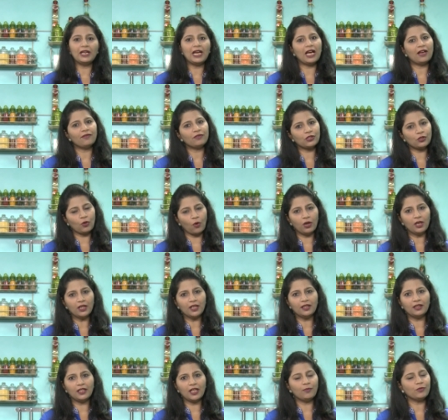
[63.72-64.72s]
have salt
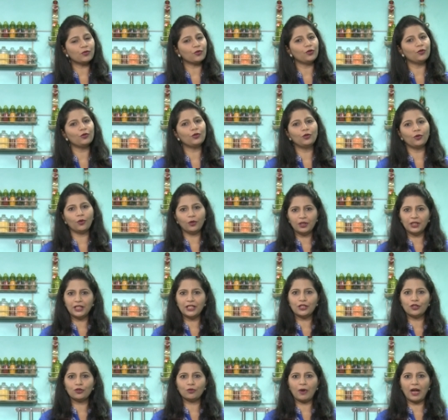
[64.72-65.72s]
in them, so you don't
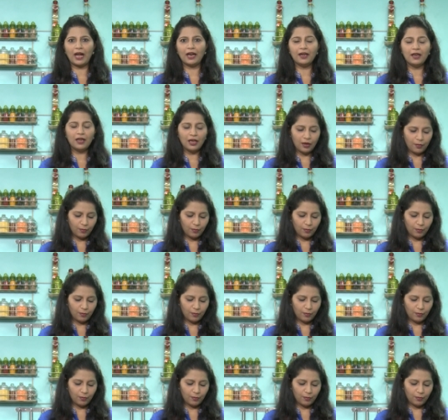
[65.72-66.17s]
need to add,